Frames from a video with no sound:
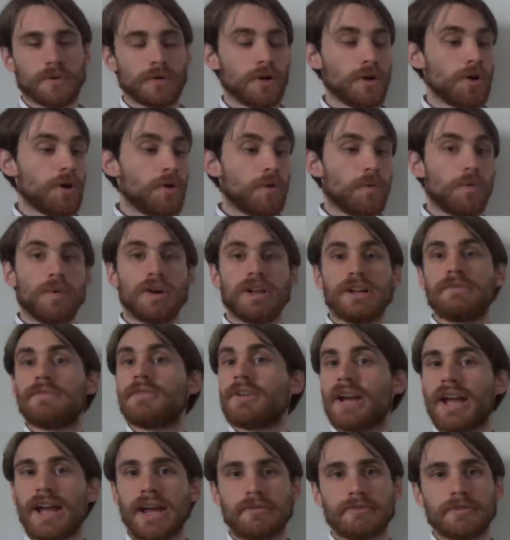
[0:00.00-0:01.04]
or
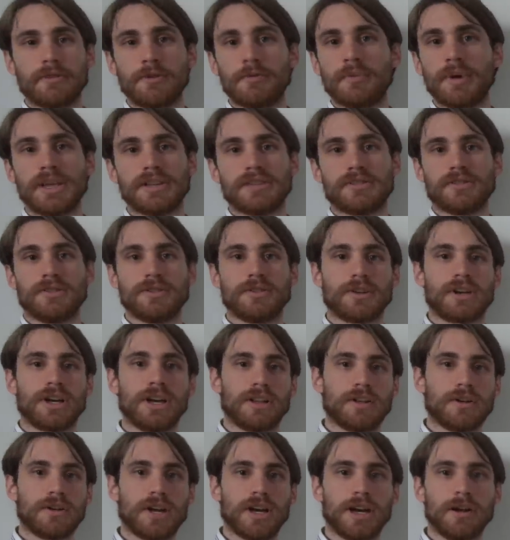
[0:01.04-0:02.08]
whatever have you, based on your
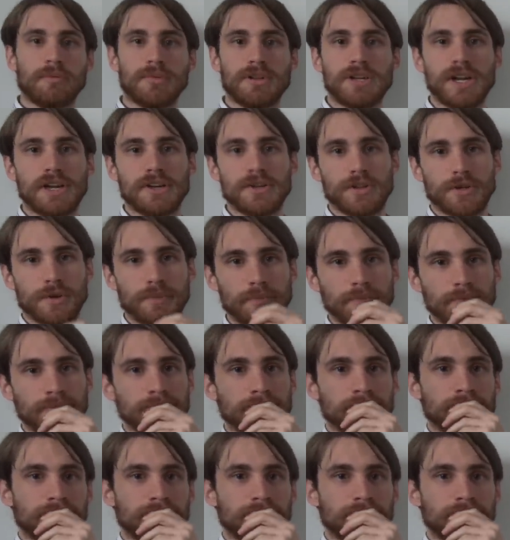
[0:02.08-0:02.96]
color combination